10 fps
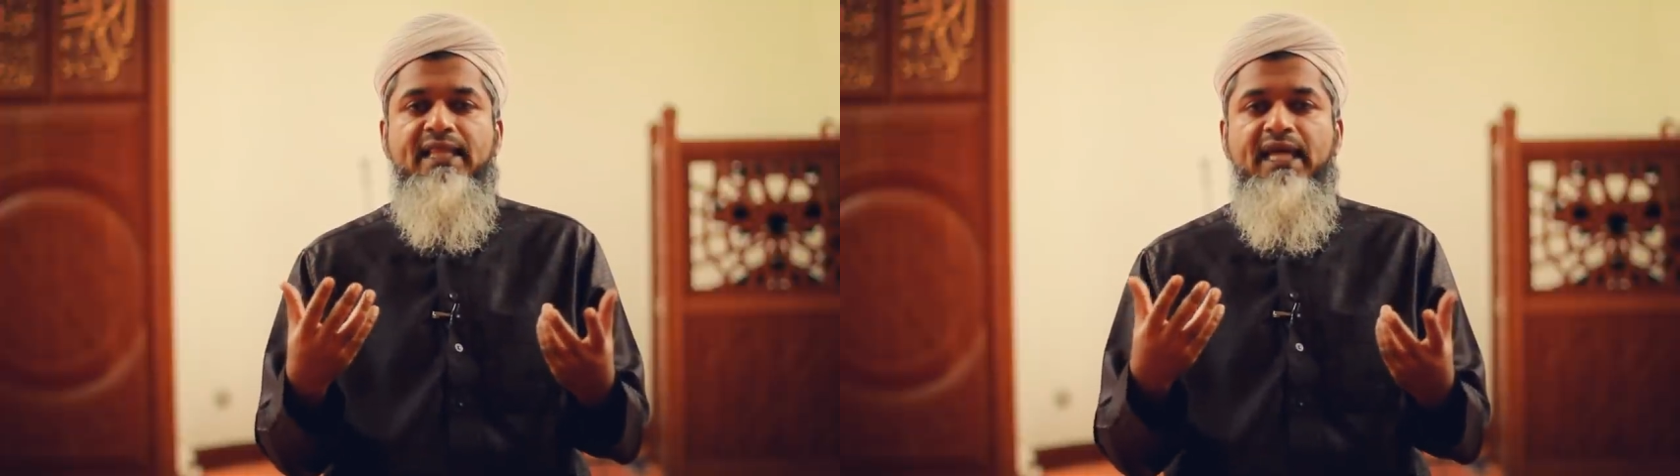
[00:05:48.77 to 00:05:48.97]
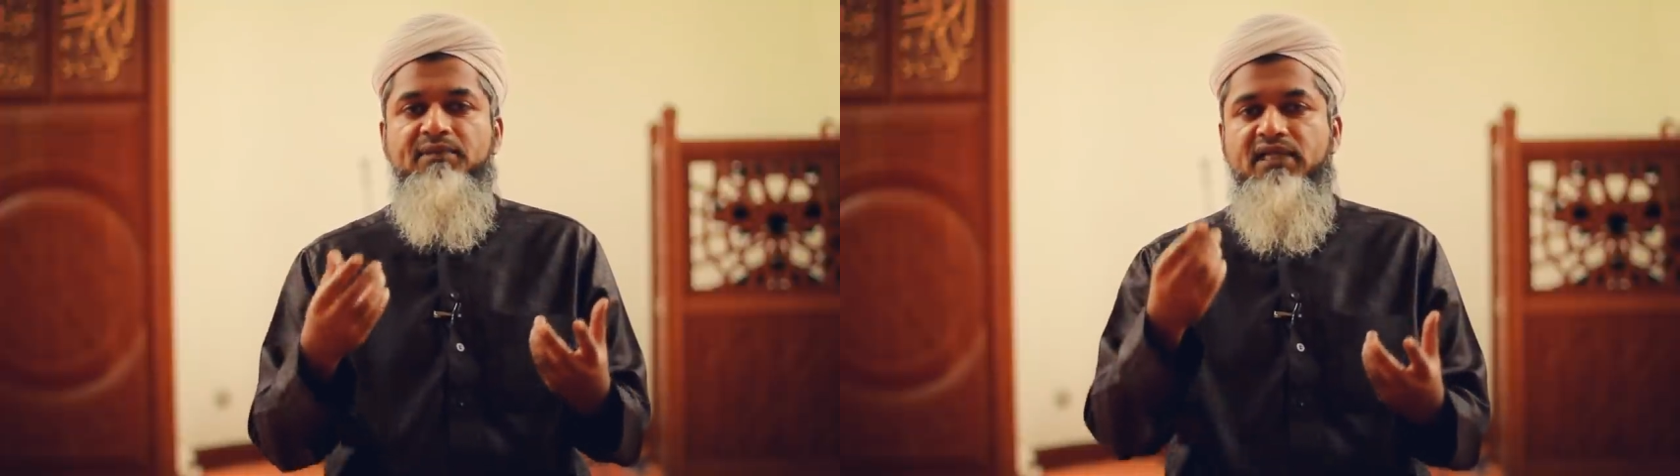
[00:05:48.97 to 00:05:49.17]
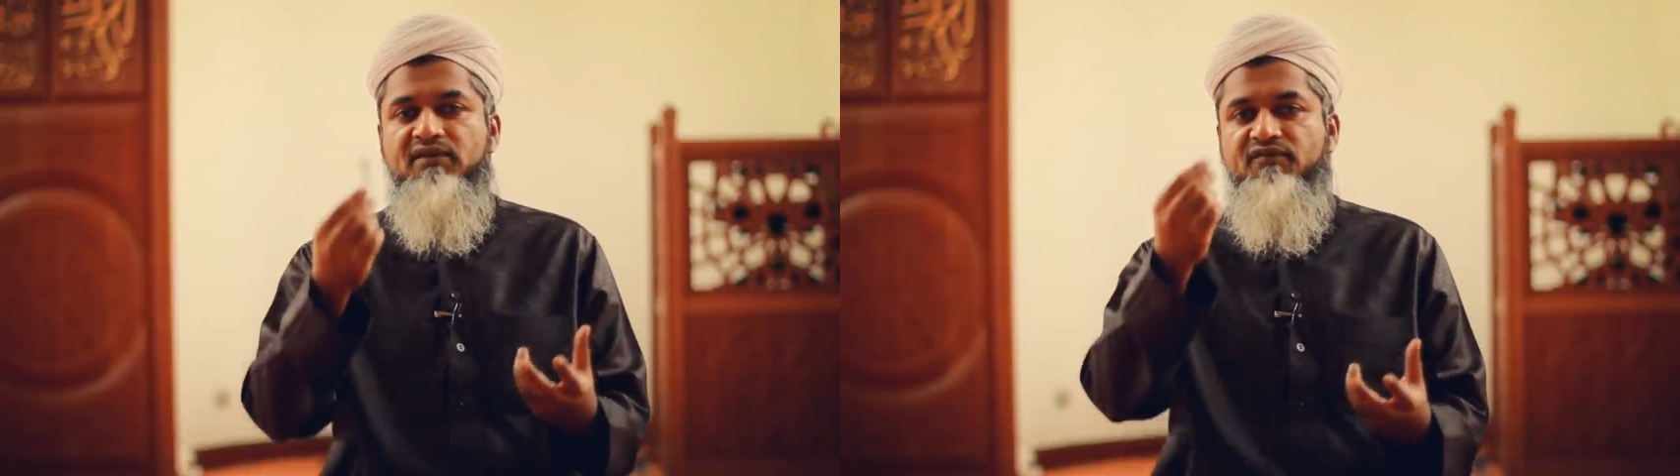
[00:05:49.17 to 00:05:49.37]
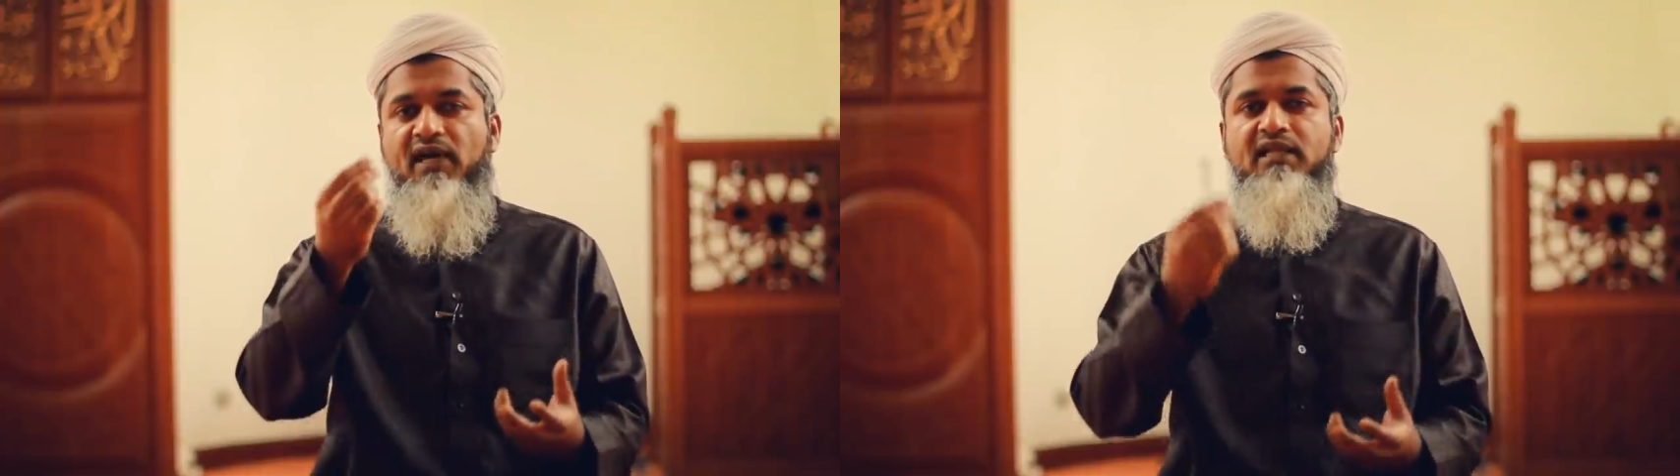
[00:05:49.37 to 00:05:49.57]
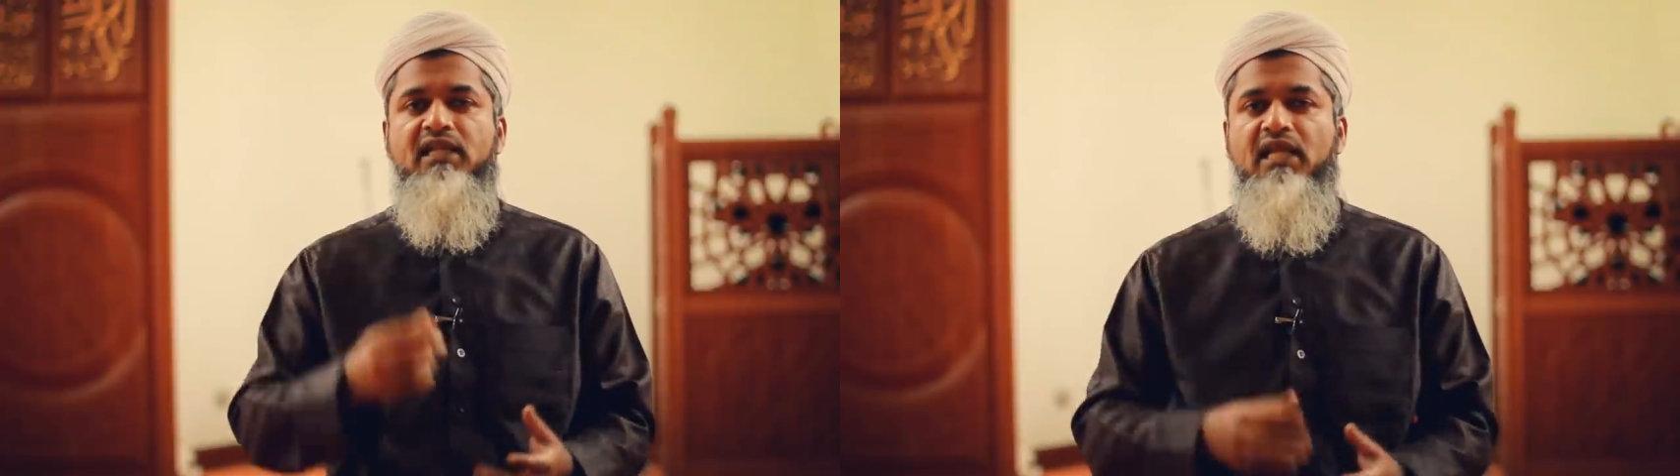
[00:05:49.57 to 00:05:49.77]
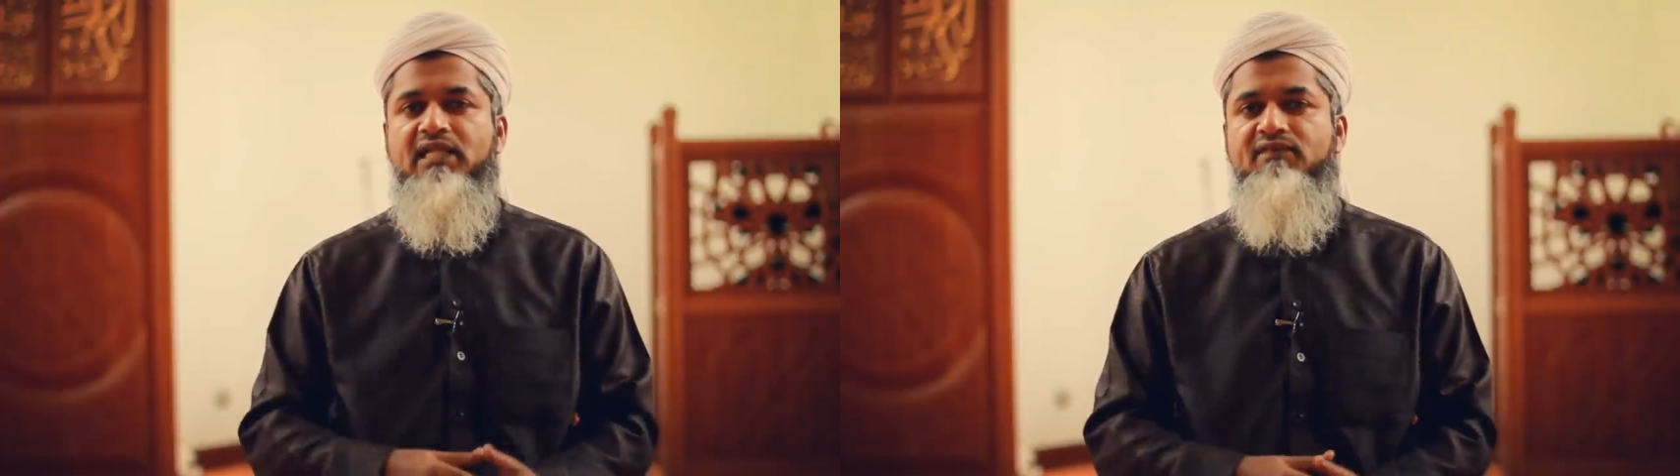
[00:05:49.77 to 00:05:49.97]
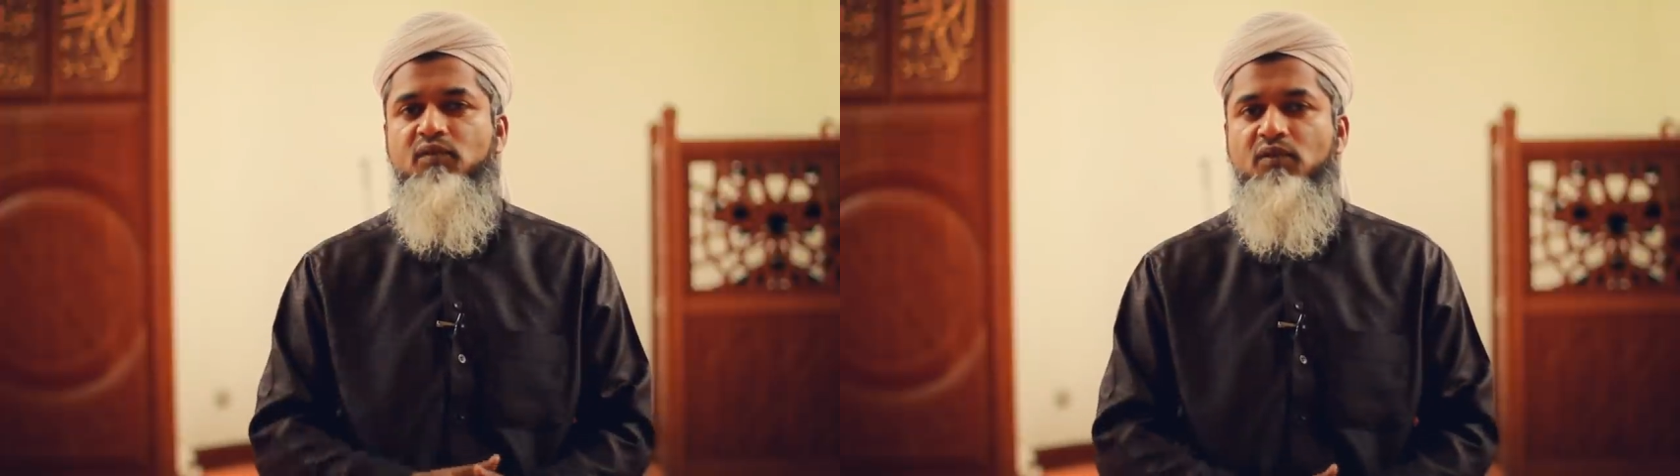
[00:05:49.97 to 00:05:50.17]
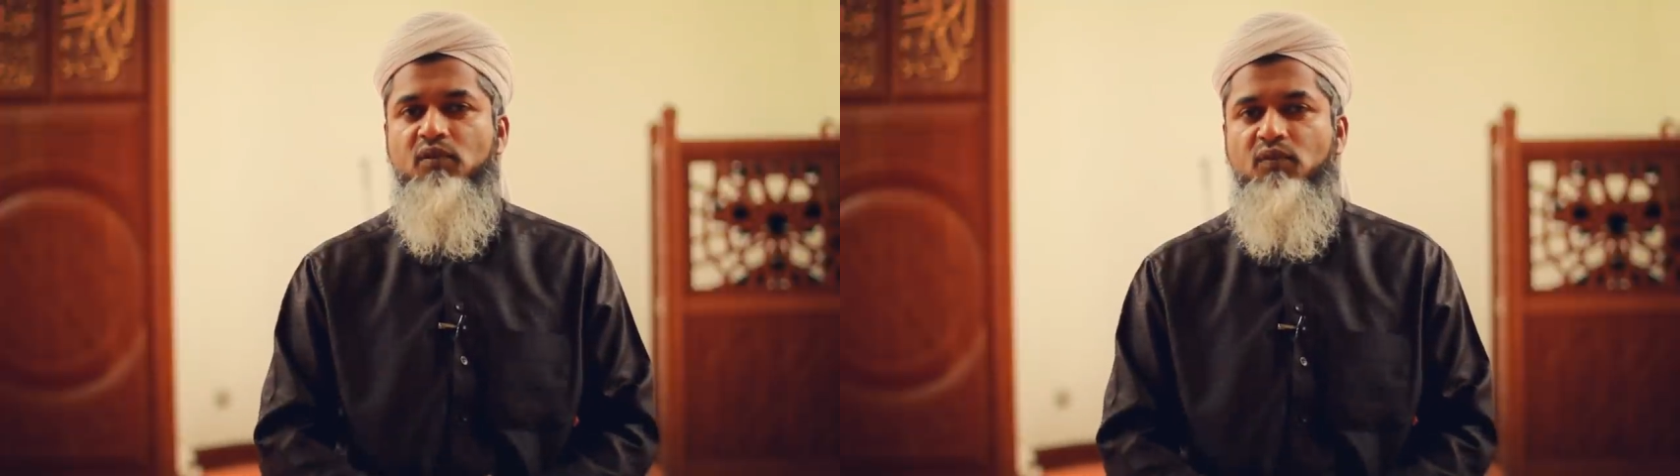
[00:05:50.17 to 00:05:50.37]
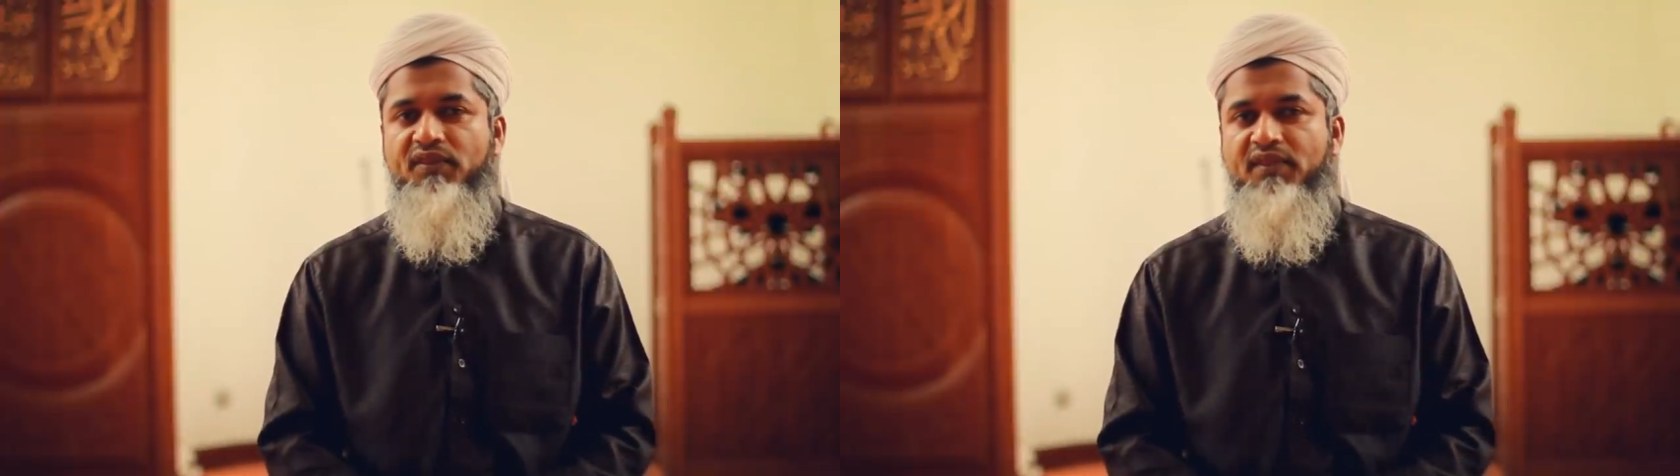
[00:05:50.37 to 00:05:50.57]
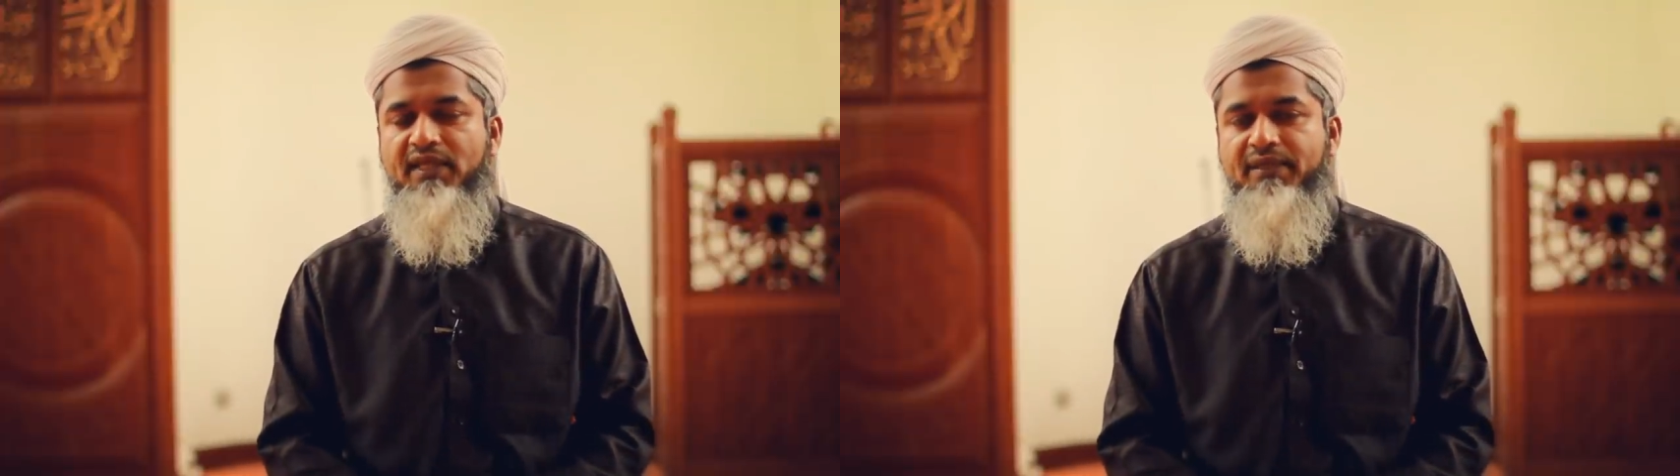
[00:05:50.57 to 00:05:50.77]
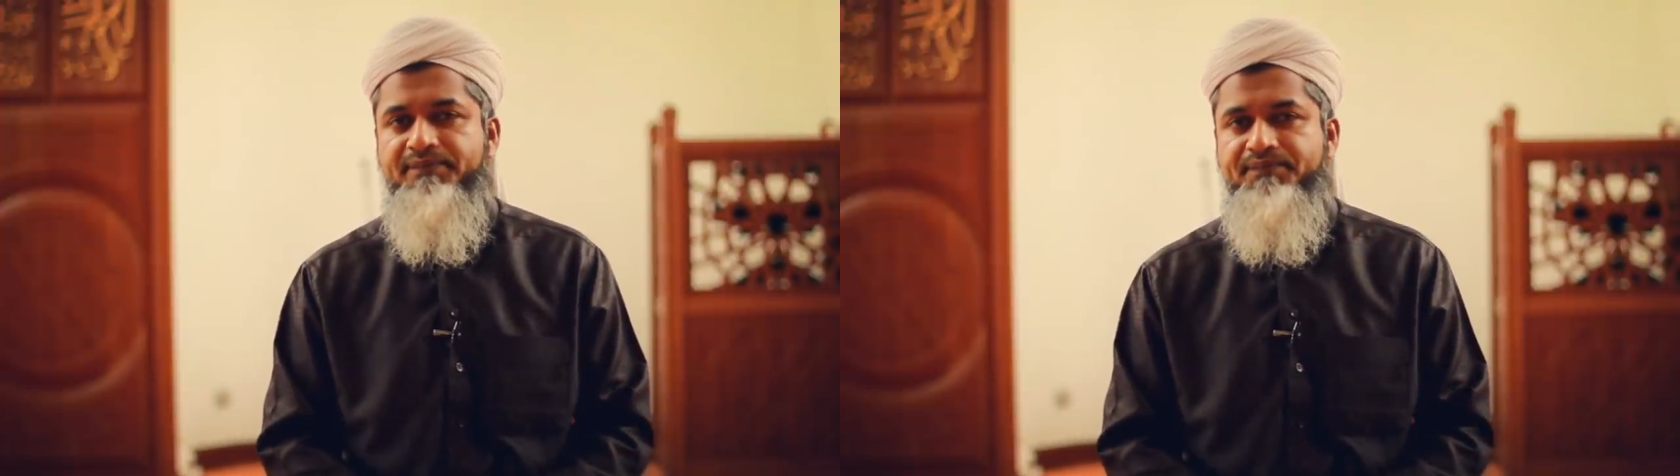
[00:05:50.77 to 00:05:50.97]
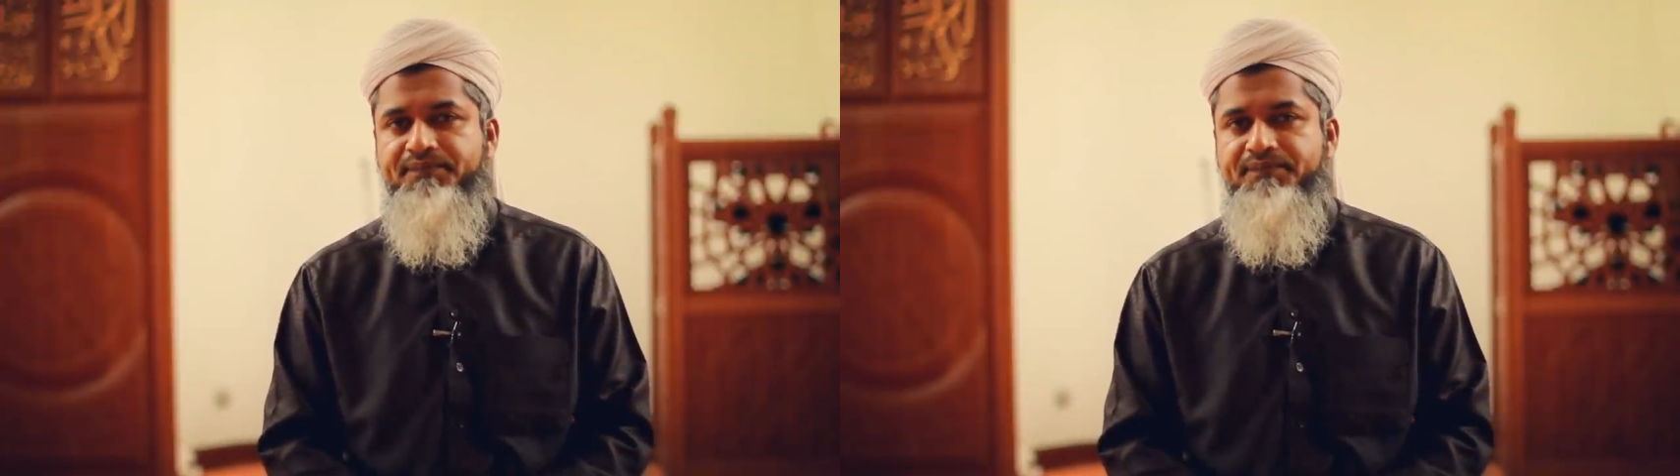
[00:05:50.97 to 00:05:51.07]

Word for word: I mean, finally, I'll leave you with one thing.